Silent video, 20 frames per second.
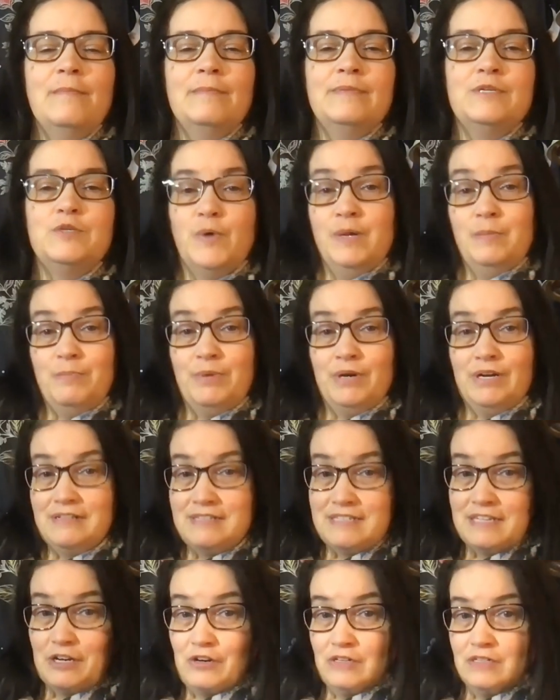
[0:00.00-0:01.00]
between
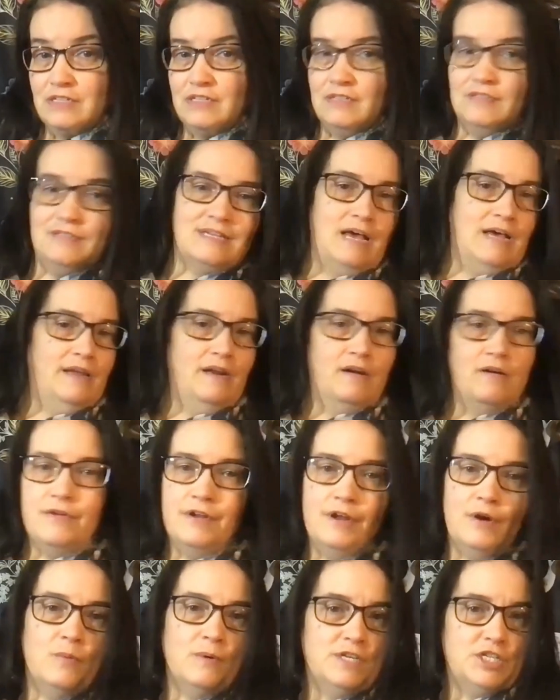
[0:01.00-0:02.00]
books and crystals, I
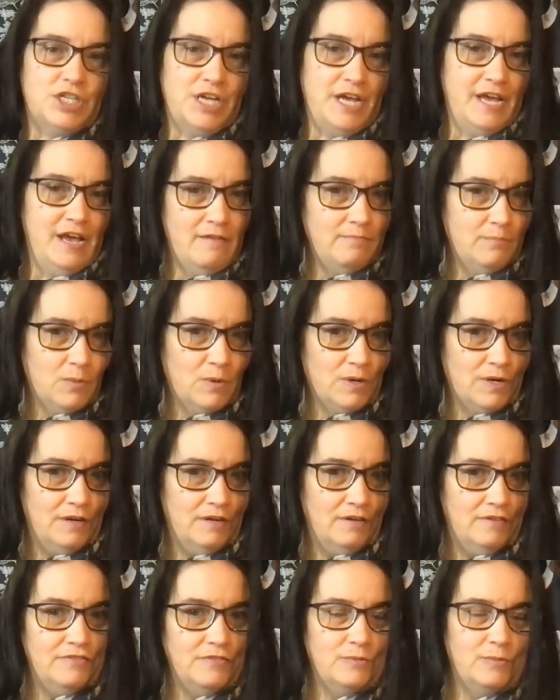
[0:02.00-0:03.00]
don't know which I have more
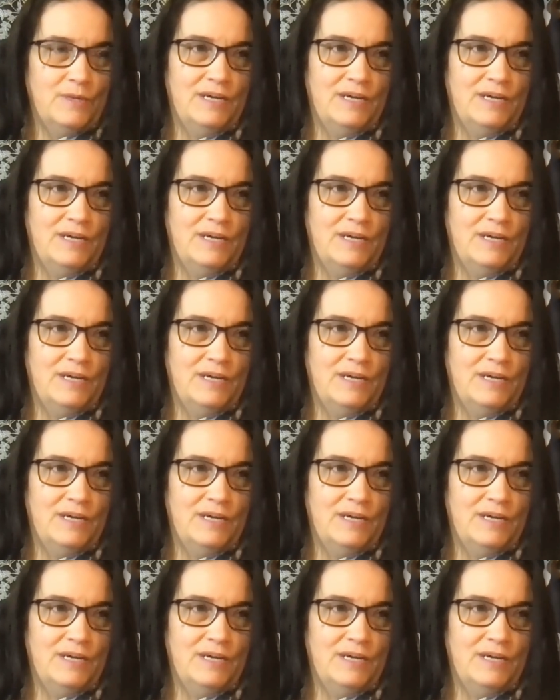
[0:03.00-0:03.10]
of.